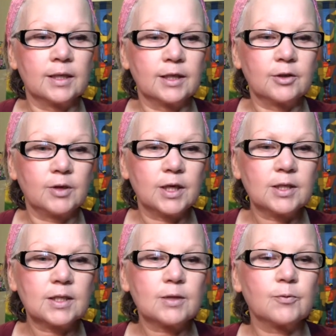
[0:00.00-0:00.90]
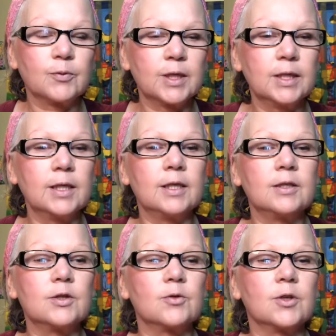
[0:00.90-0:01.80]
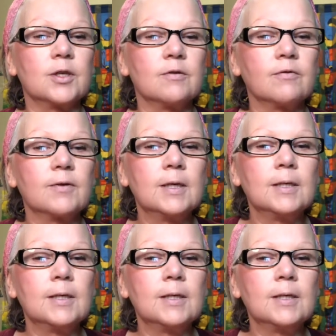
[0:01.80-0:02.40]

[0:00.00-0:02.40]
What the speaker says: Like you guys really sort of,